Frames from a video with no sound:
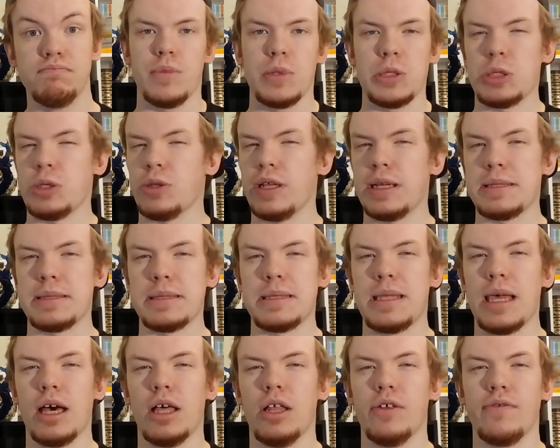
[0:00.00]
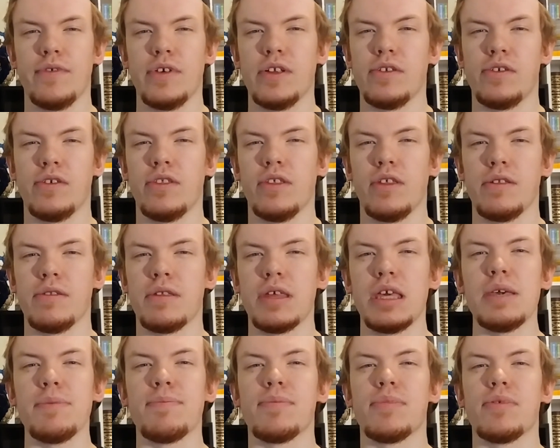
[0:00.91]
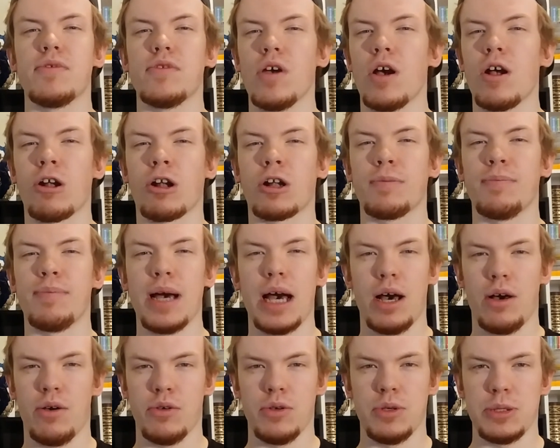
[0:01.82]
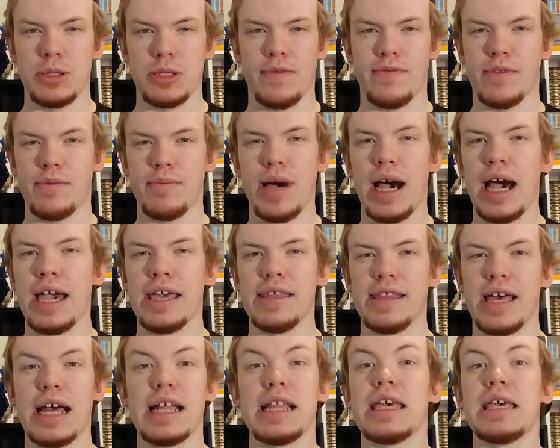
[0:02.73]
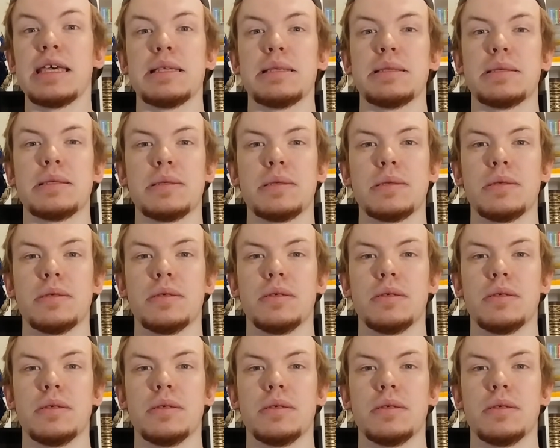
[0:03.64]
So let's delve into the deep, dark bowels of the mind that is